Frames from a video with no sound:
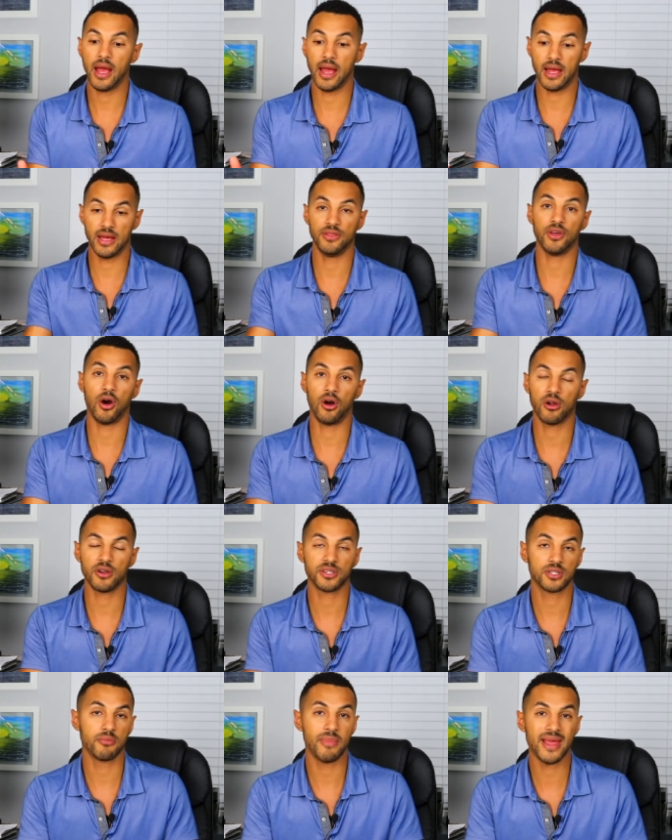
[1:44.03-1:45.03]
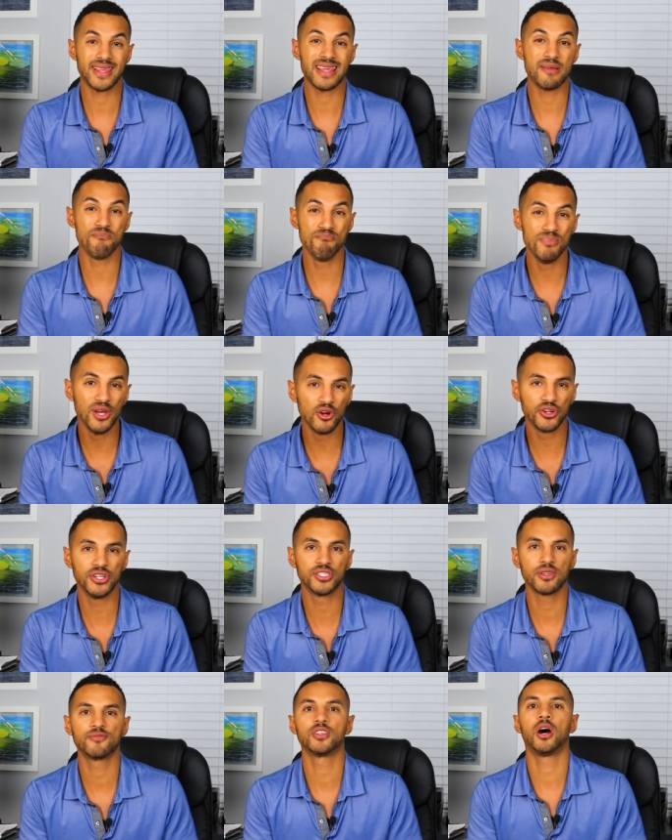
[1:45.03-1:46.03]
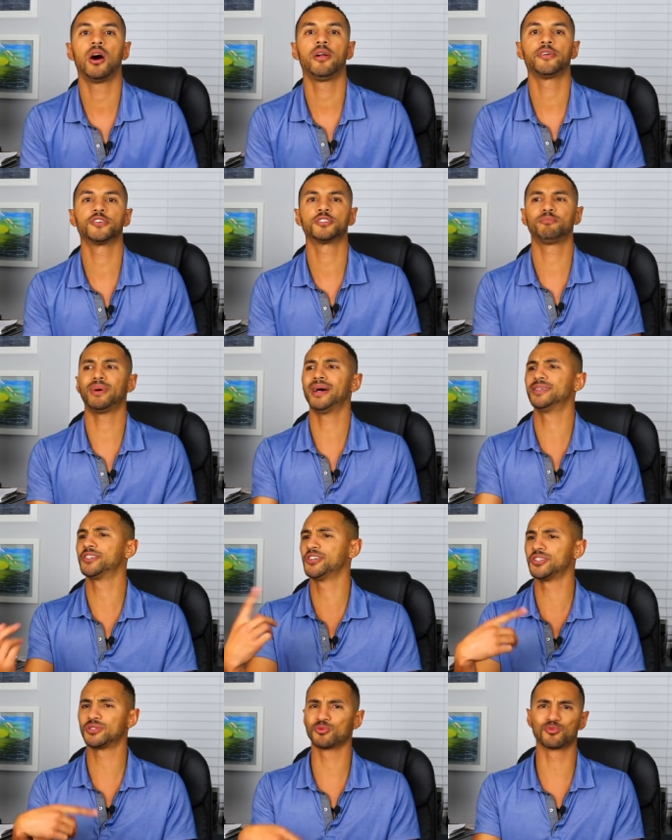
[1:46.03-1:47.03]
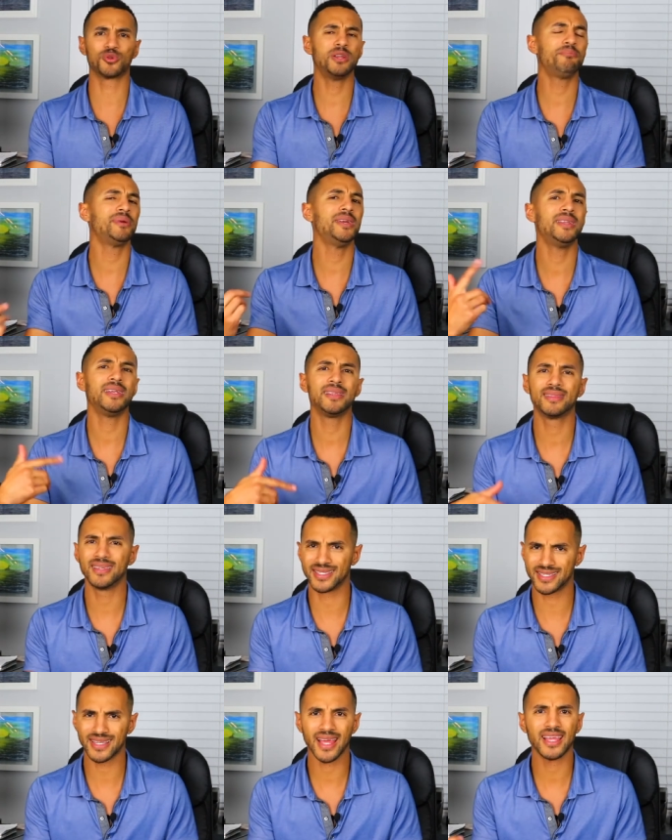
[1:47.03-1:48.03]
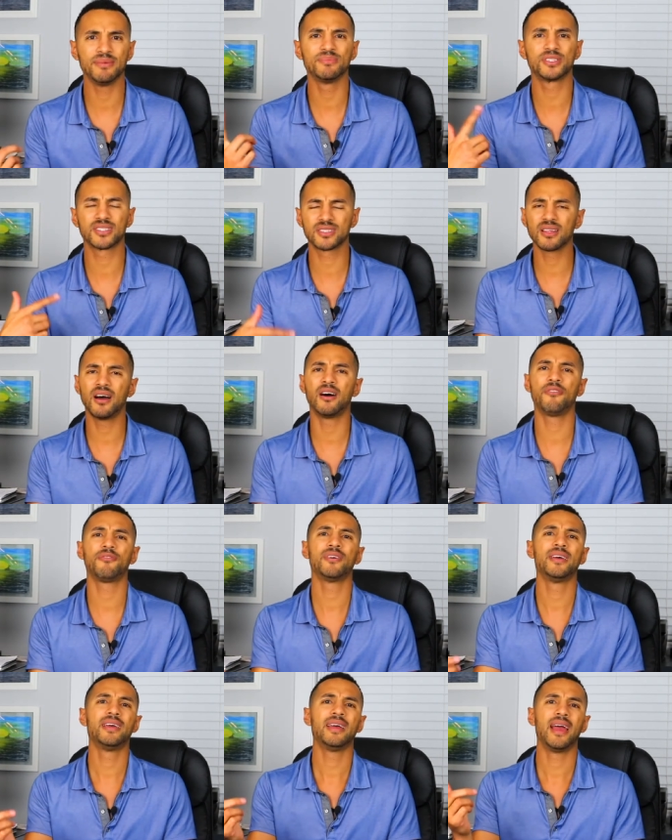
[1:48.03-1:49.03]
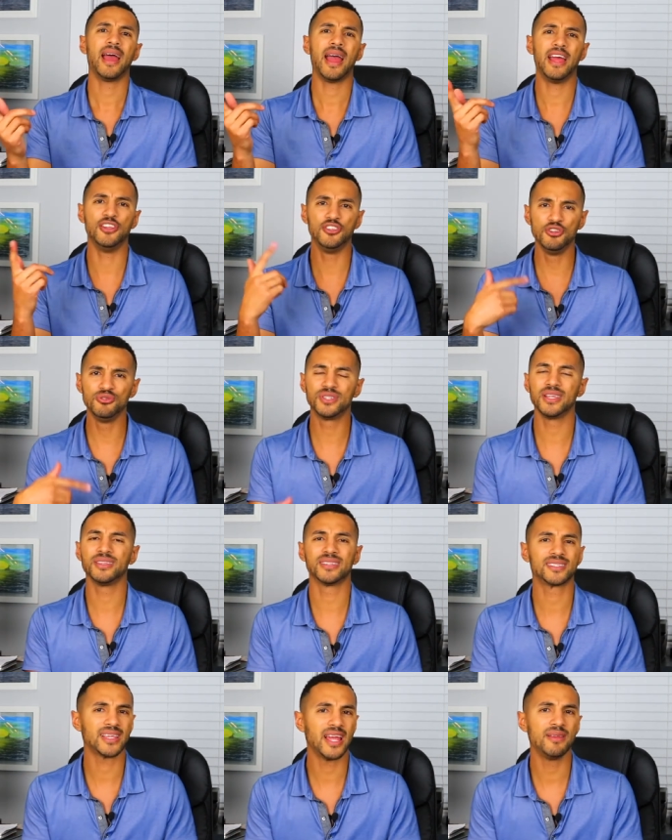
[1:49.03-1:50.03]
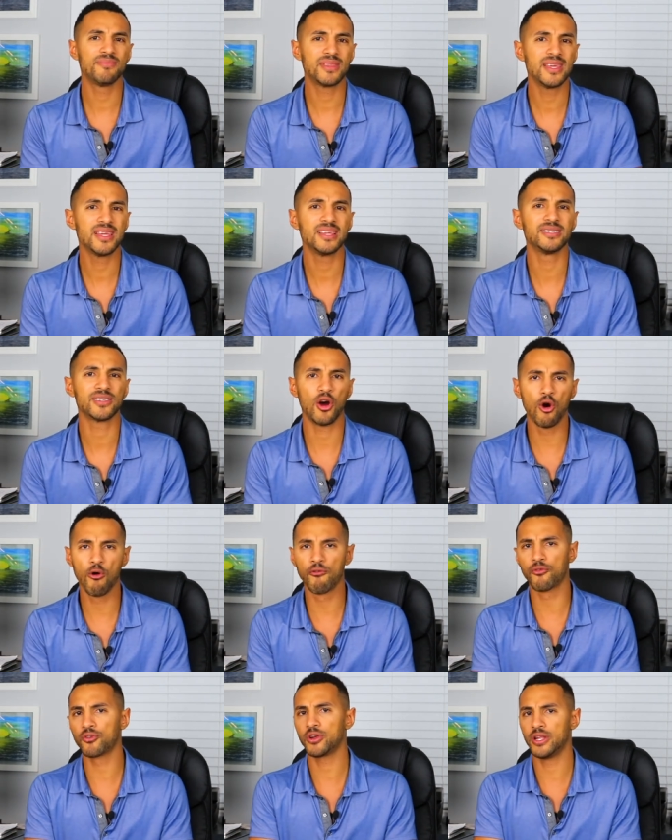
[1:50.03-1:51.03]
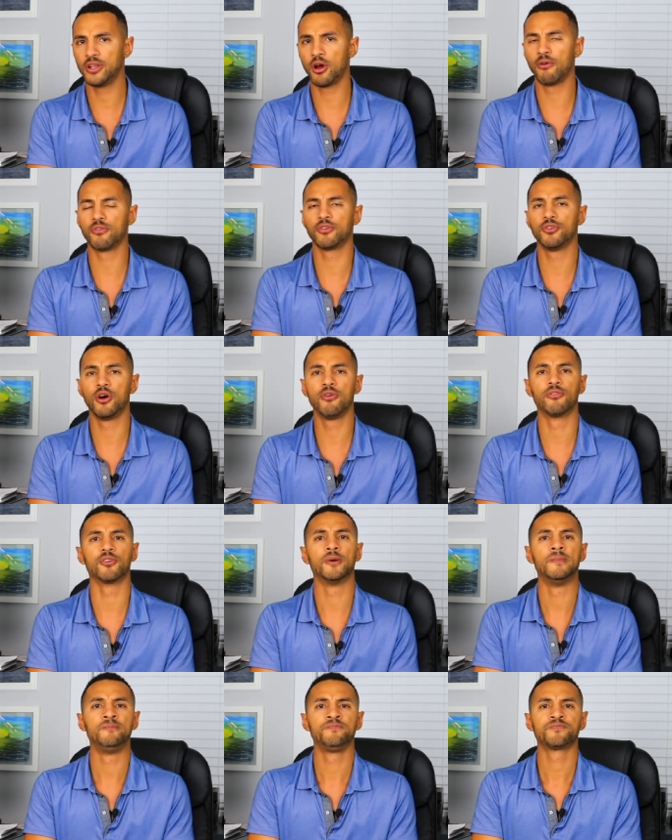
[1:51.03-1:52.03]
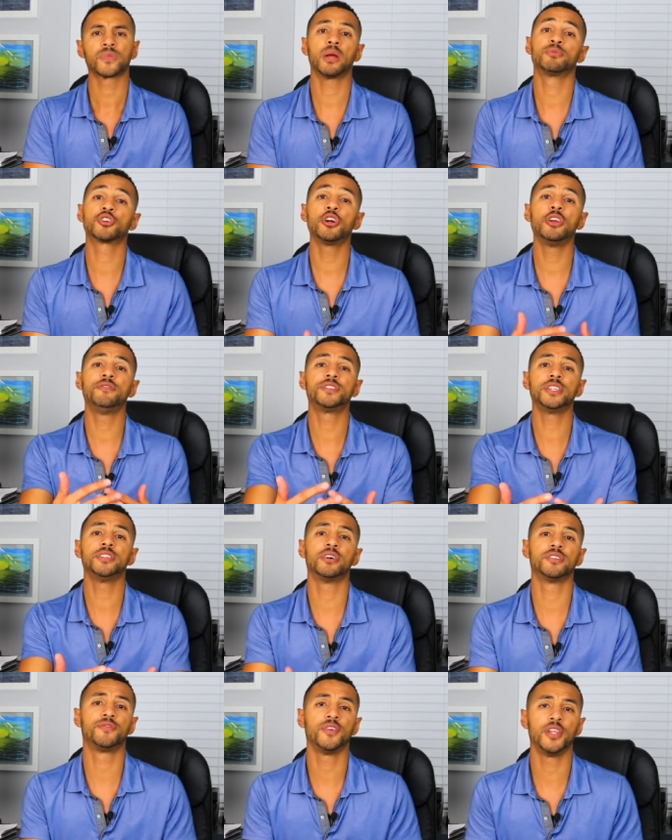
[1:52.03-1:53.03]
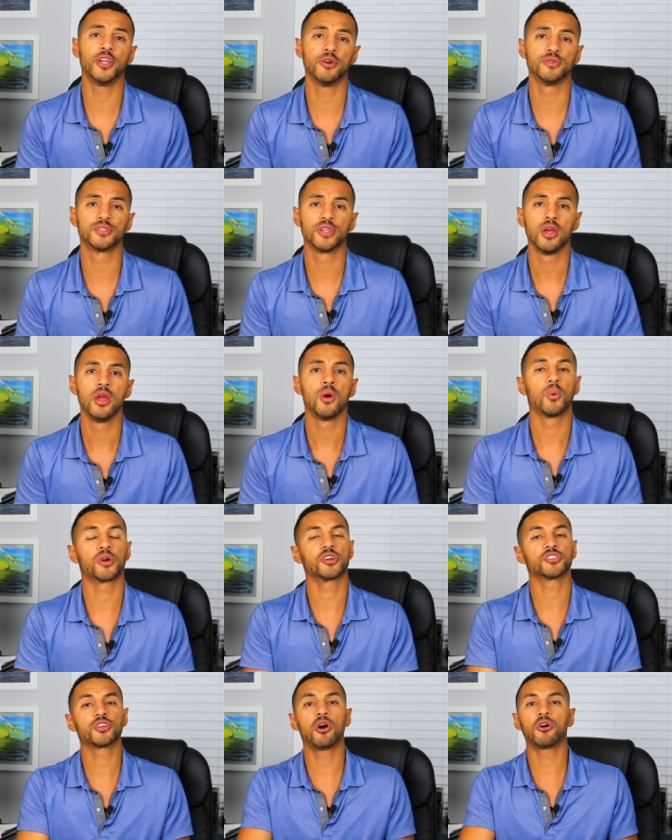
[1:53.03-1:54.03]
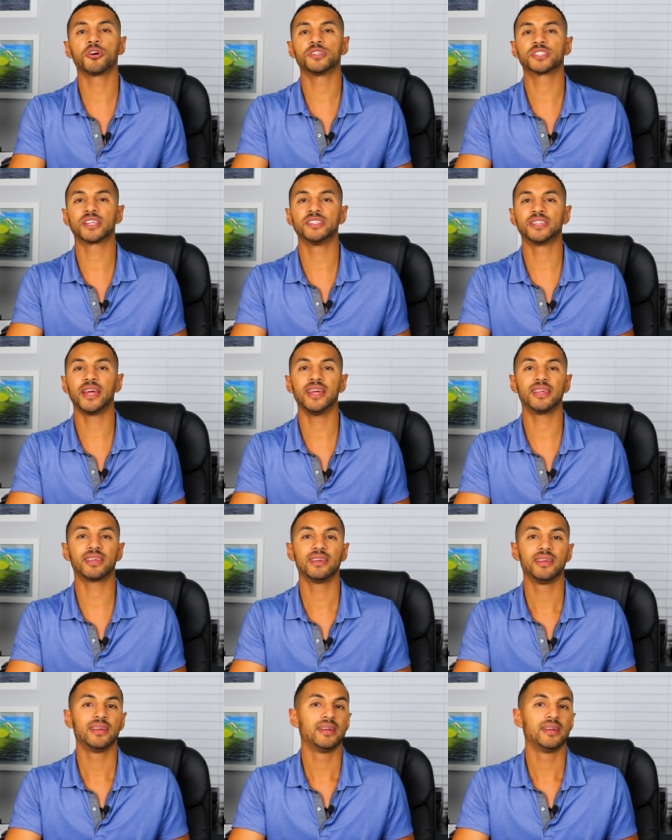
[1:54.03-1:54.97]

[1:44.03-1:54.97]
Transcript: and the artists are making millions of dollars by just repeating the same stuff and using the same things over and over and over. I'm sure you've seen those videos where guitarists can take